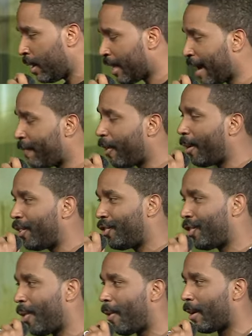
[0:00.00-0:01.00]
that I've fallen
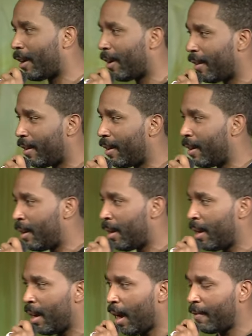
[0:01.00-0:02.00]
short
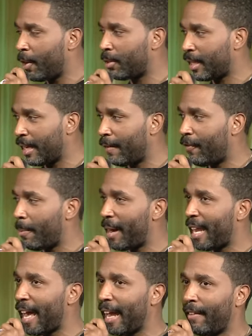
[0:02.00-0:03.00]
of your standard for my
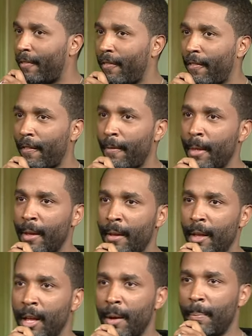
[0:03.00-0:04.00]
life.
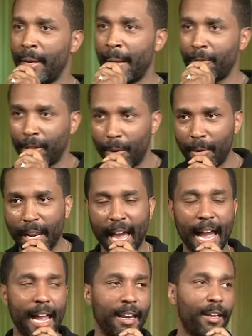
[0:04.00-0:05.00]
But I'm so
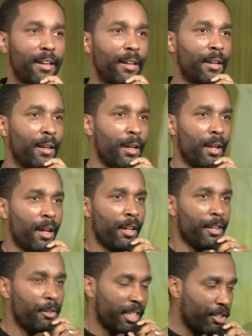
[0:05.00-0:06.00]
glad
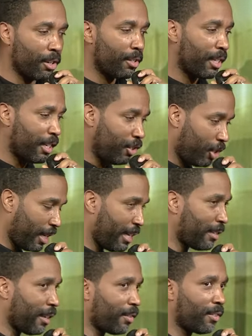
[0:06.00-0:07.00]
you sent your son
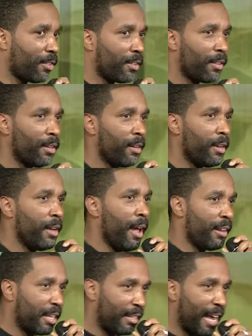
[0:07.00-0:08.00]
Jesus
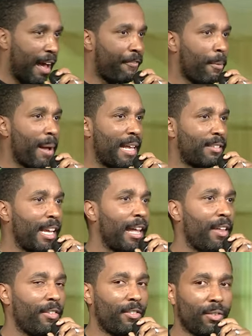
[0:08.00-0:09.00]
to die for my
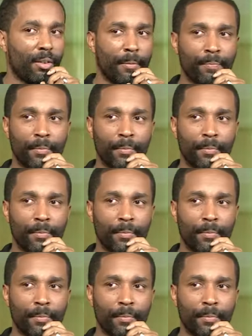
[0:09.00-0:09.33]
sins